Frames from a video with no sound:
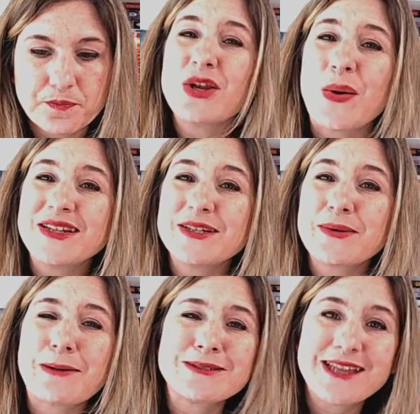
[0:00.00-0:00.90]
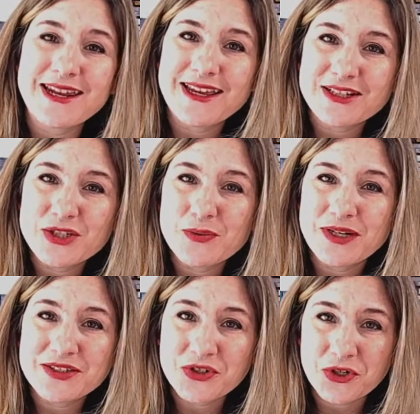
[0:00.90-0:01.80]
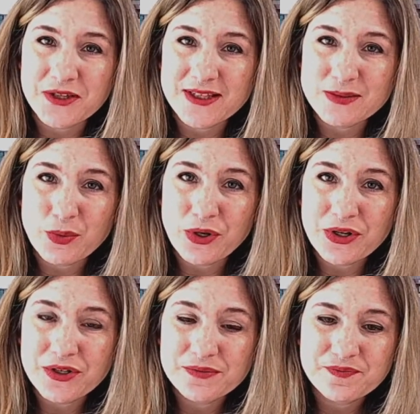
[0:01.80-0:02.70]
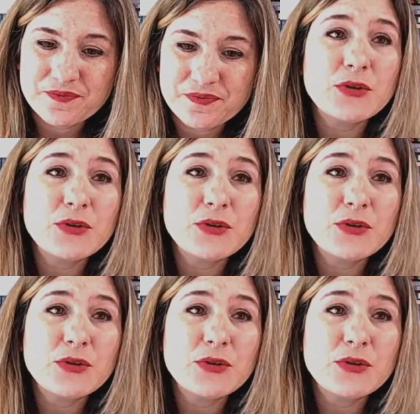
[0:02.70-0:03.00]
I really had no idea what I was getting into when I started this book.